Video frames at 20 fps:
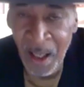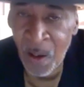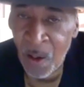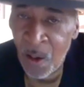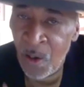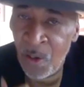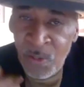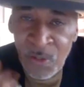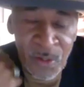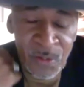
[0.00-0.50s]

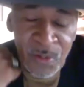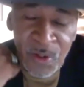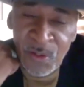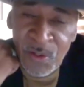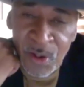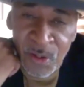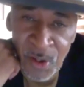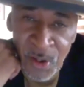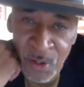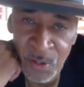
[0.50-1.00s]
Oh, no, no,
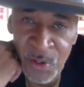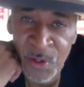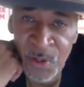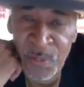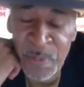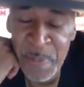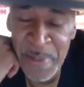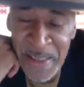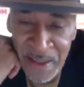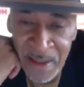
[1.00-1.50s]
no, no. You
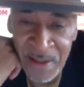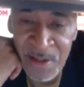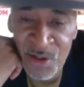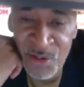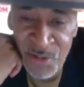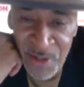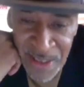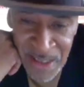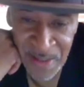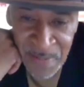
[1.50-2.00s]
must
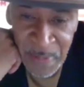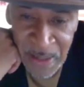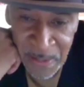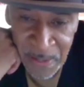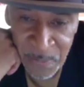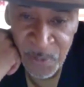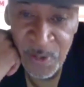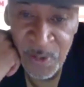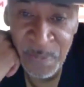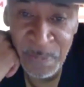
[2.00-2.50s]
address
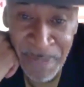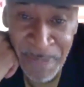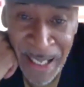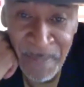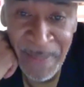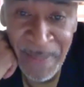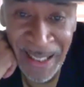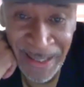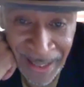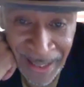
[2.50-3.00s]
me by
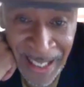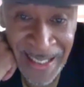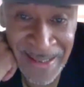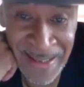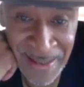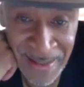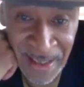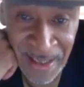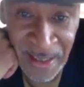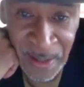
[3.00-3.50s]
my
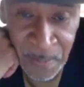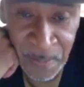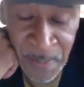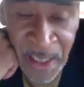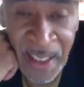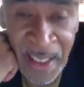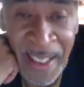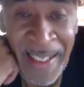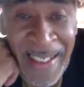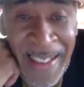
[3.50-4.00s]
last name.
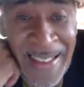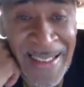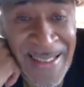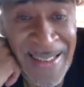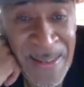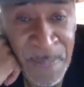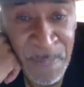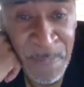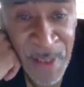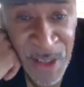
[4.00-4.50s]

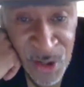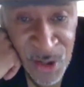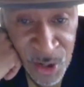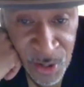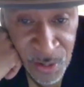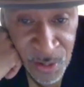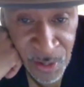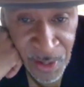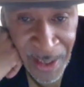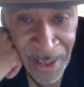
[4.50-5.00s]
It's
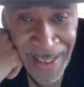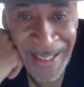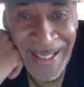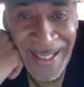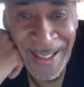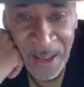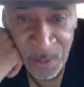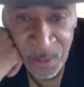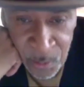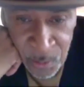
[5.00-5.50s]
Mr.
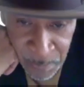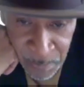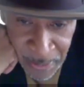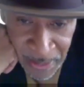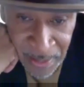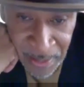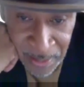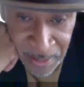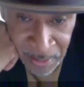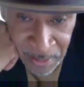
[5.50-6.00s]

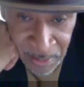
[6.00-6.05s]
Ellerbee.